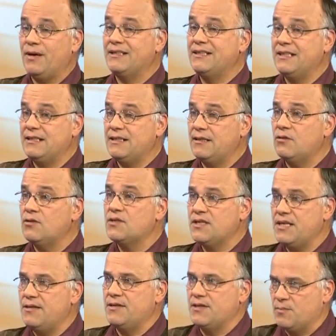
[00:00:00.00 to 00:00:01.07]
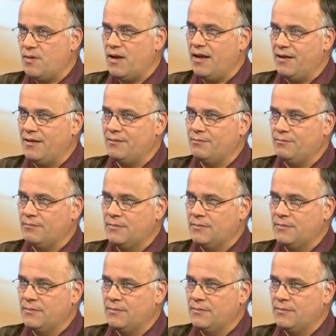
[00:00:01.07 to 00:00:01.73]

but he did not see this planet.